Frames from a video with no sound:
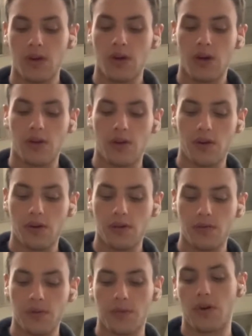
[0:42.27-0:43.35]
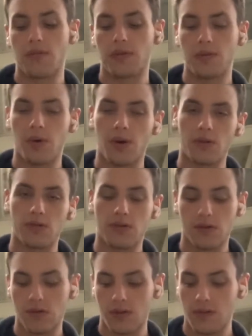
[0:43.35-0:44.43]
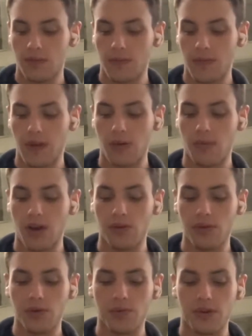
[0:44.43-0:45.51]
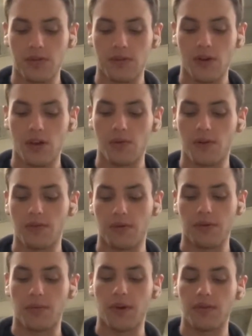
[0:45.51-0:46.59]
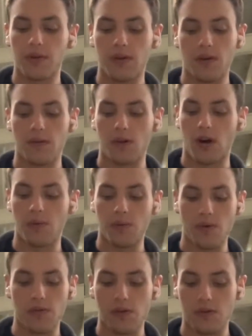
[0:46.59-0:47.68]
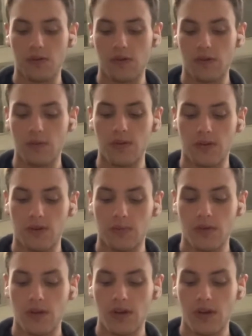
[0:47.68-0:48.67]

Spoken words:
In an article from the Huffington Post, Emmanuel Arenes, otherwise known as the president of the Commonwealth Association of Museums,